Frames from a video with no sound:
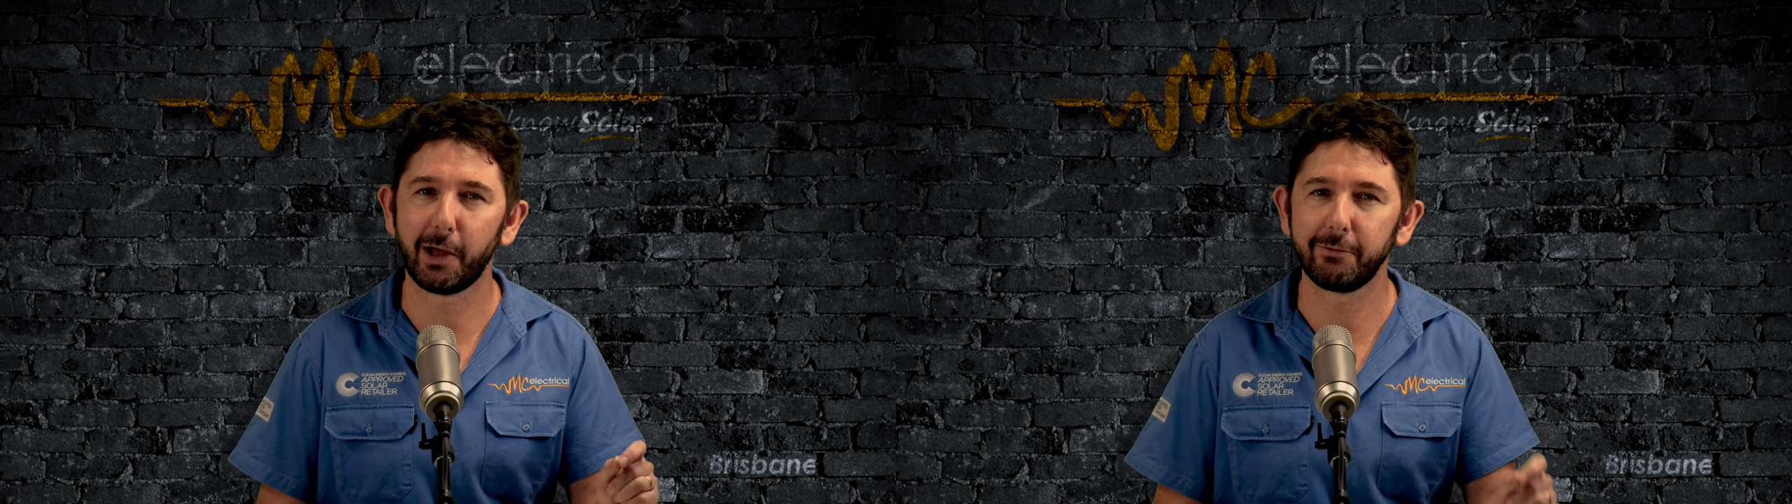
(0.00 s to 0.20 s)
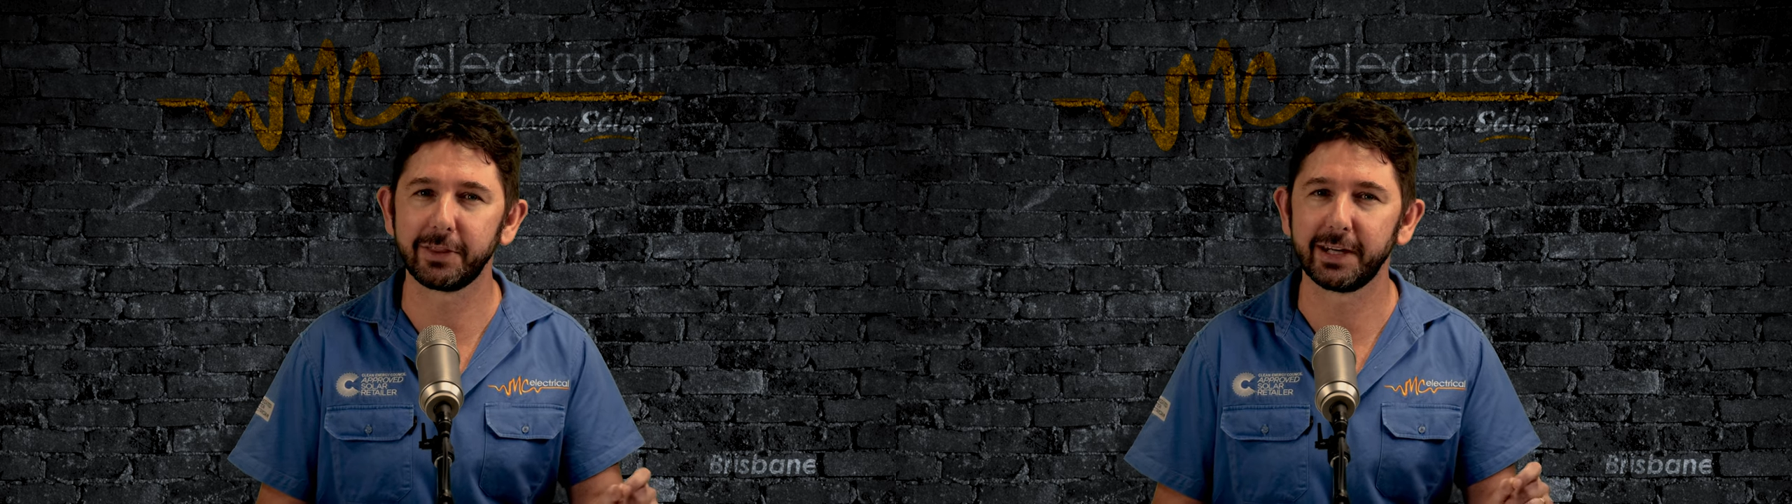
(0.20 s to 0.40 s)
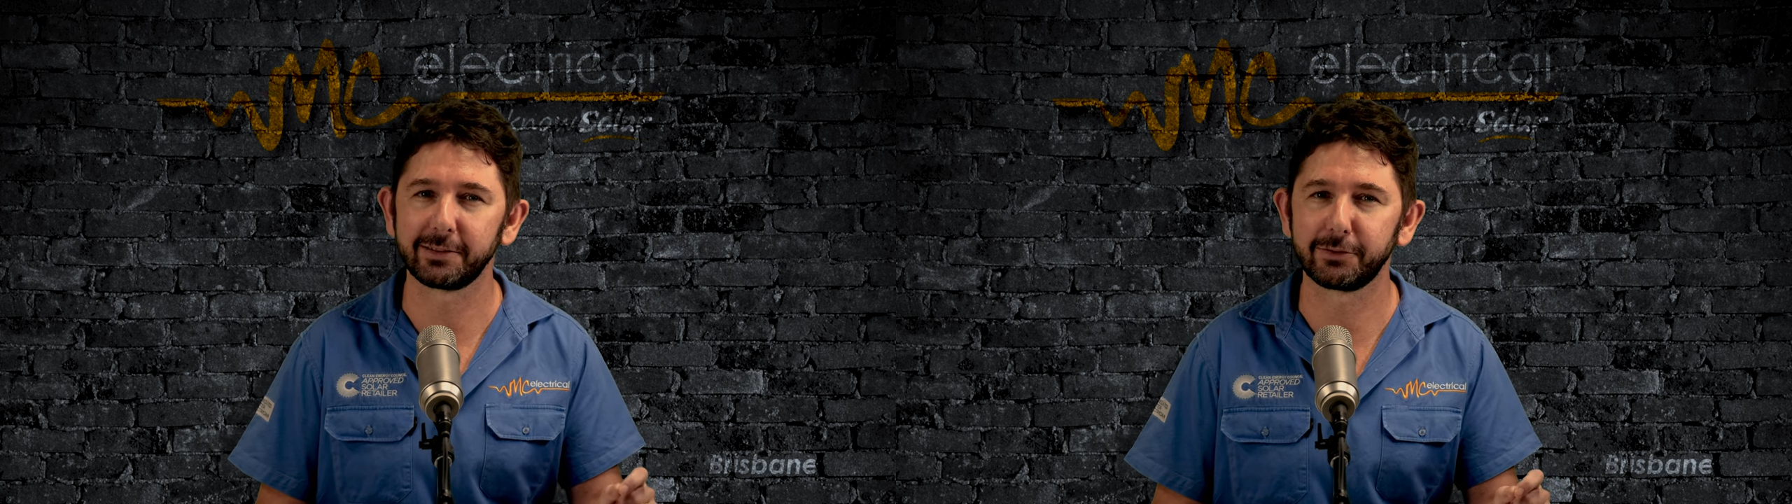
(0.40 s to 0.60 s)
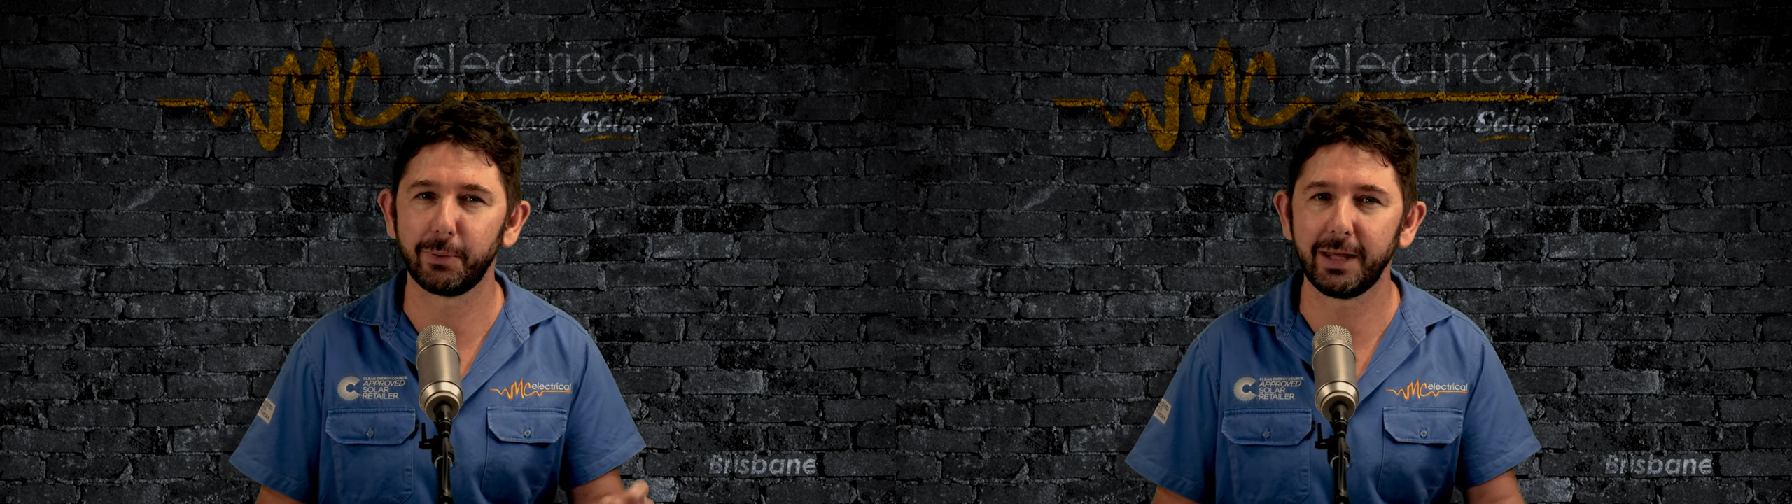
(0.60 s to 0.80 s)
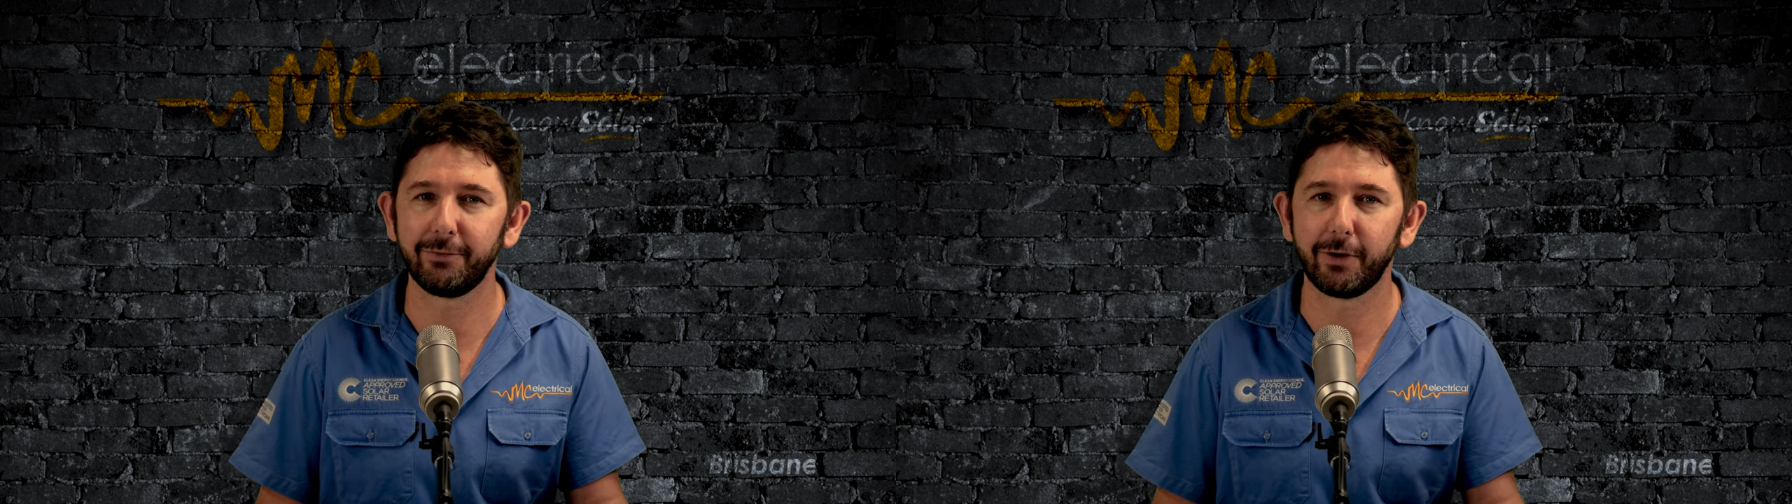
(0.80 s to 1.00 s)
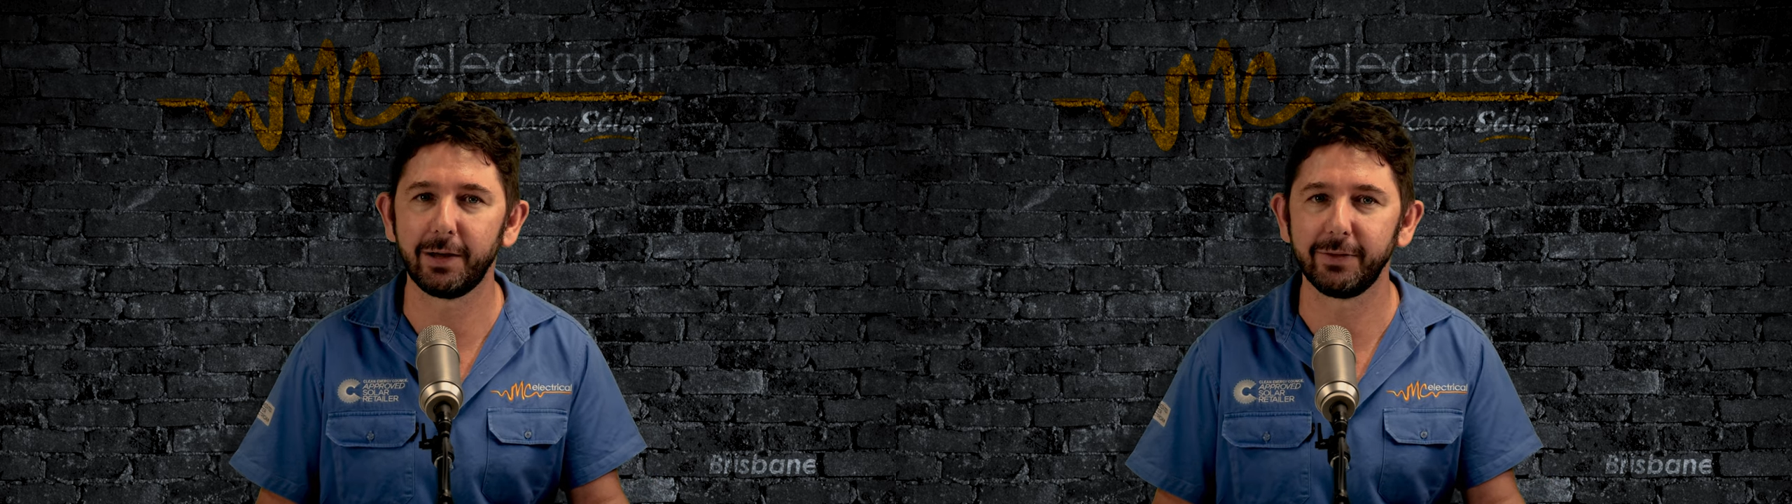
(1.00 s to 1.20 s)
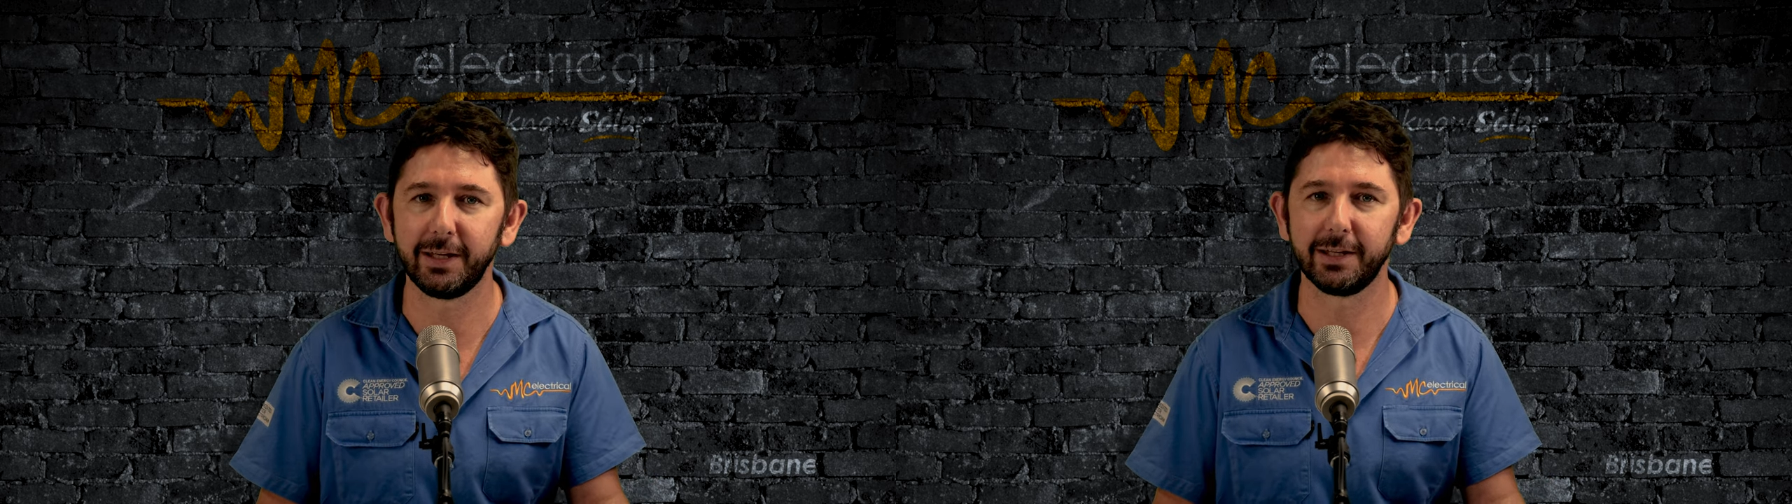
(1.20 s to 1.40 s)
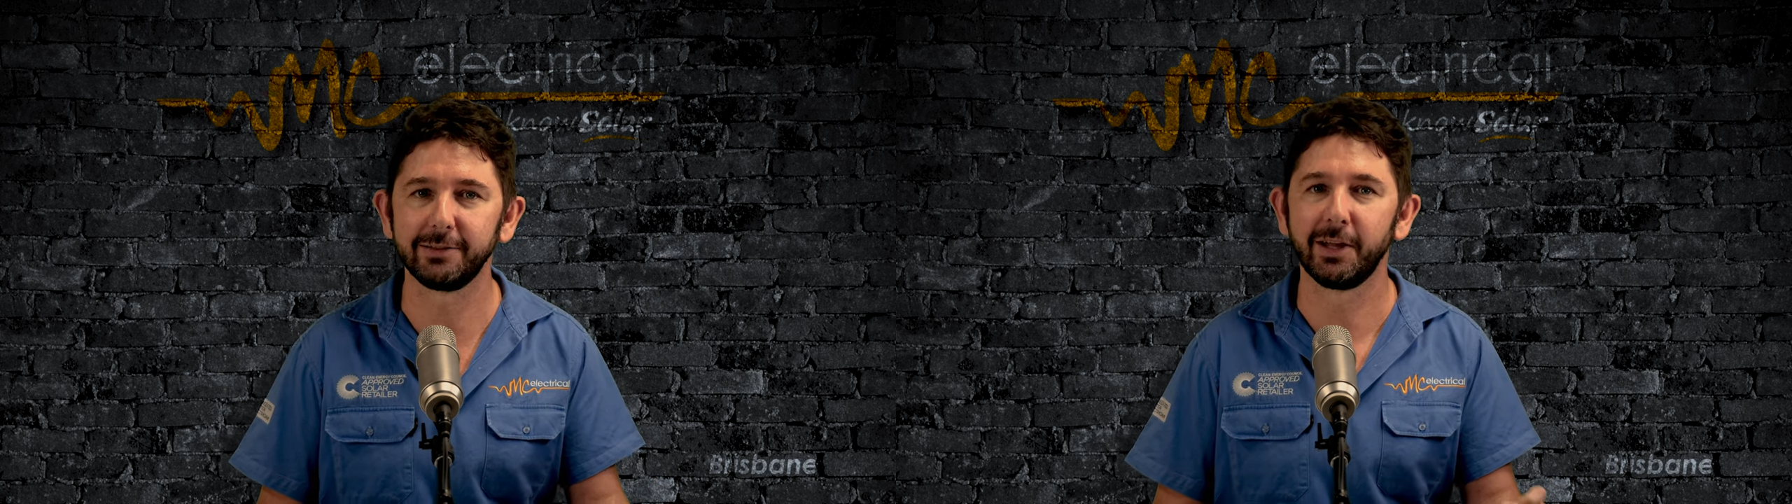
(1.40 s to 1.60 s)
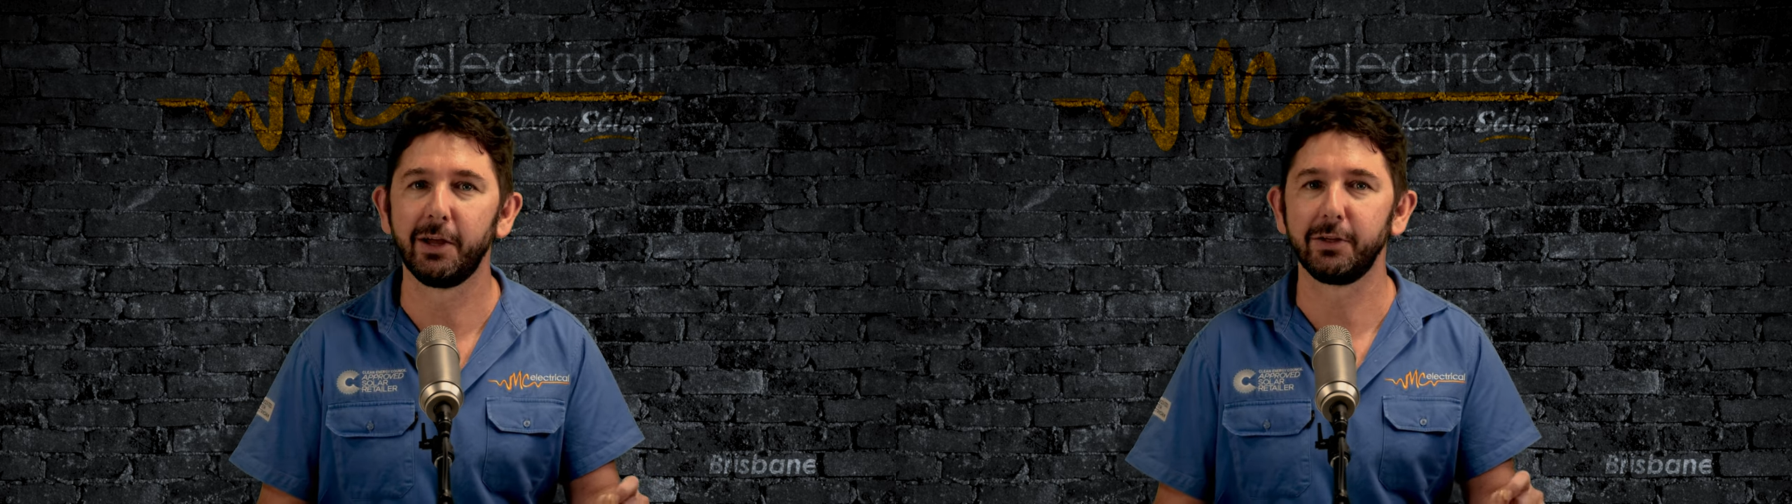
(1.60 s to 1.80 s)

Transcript: over the next 25 years,